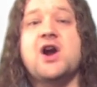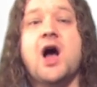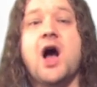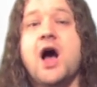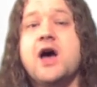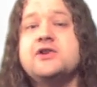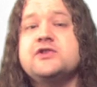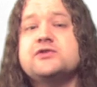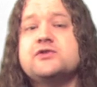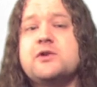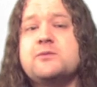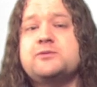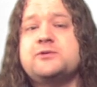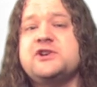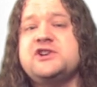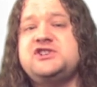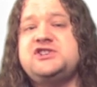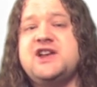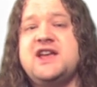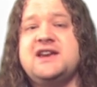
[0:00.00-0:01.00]
are
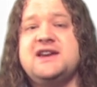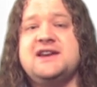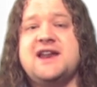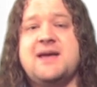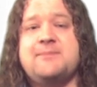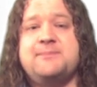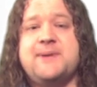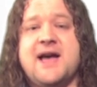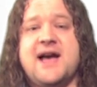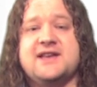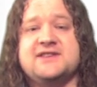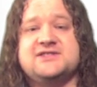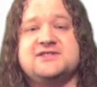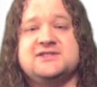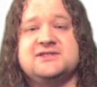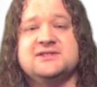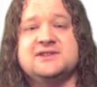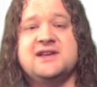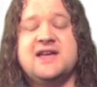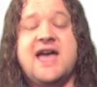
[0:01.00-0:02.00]
underappreciated at
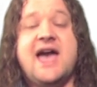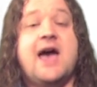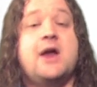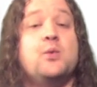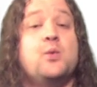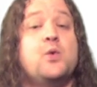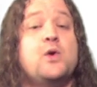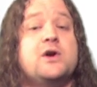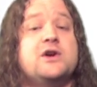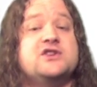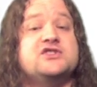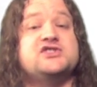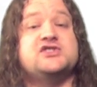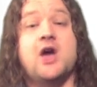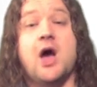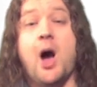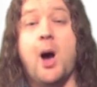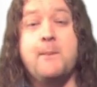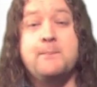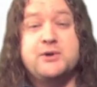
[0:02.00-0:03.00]
best, at
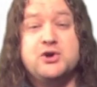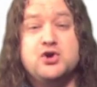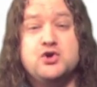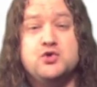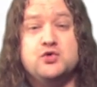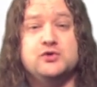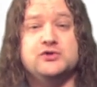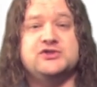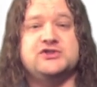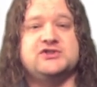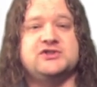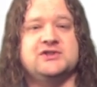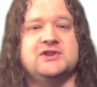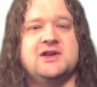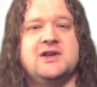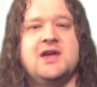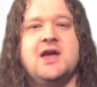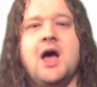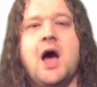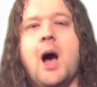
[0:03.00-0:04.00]
worst, abused.
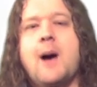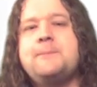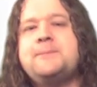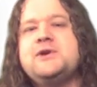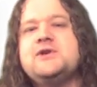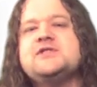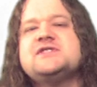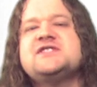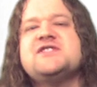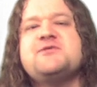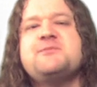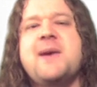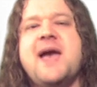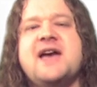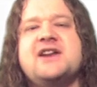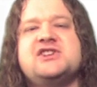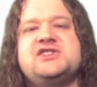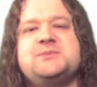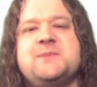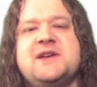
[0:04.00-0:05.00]
Abusive
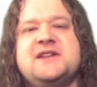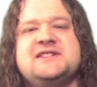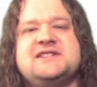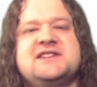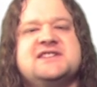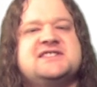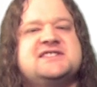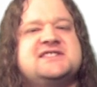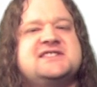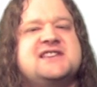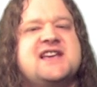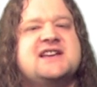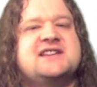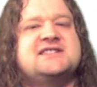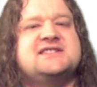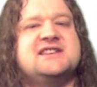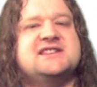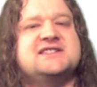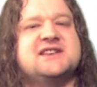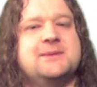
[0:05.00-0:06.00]
management,
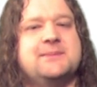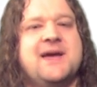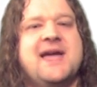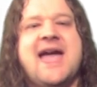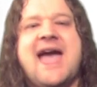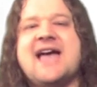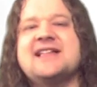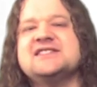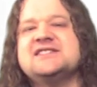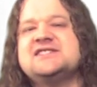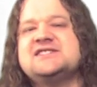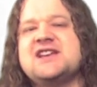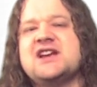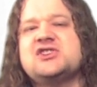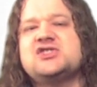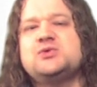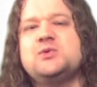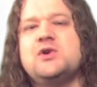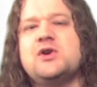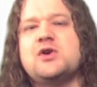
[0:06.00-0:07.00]
sexism, and
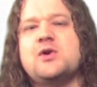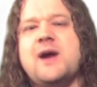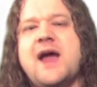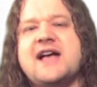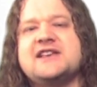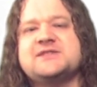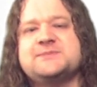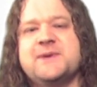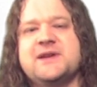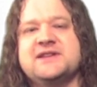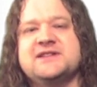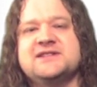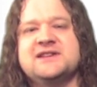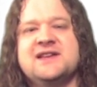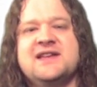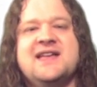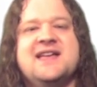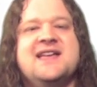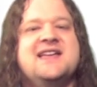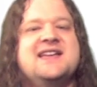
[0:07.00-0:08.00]
sexual harassment,
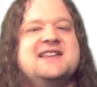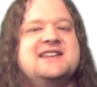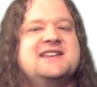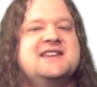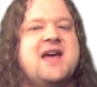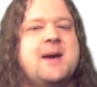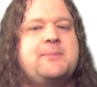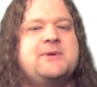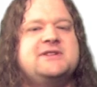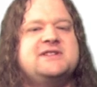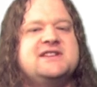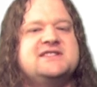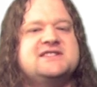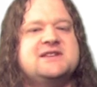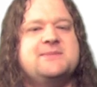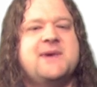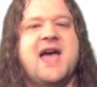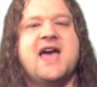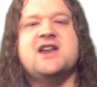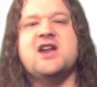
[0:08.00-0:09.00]

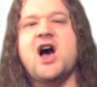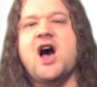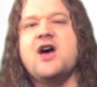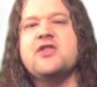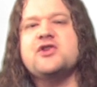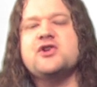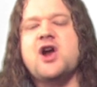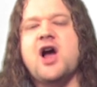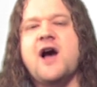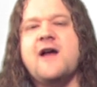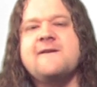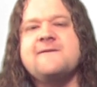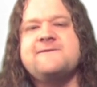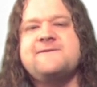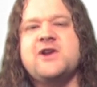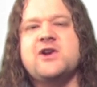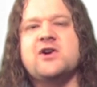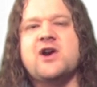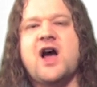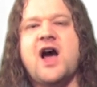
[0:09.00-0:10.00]
nepotism, and other
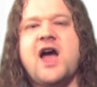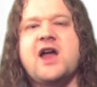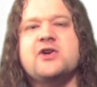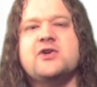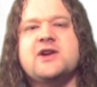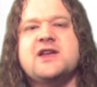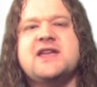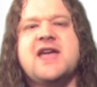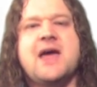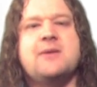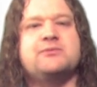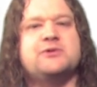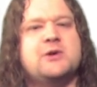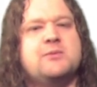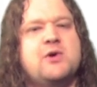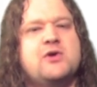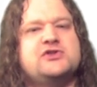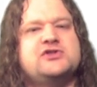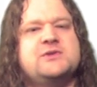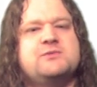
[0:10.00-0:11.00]
unfair hiring and
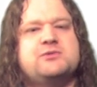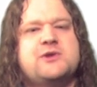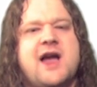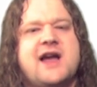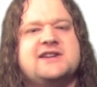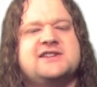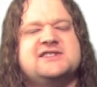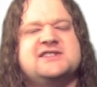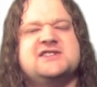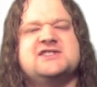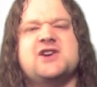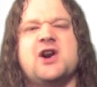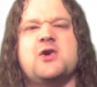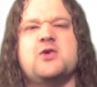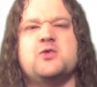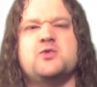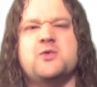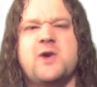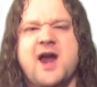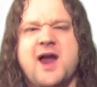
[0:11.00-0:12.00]
promotion practices
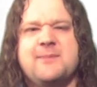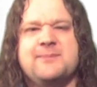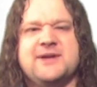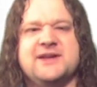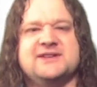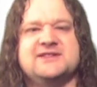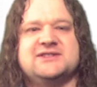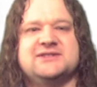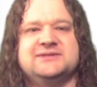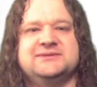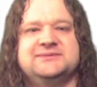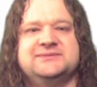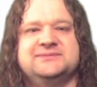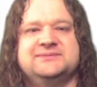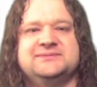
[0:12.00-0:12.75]
are rampant.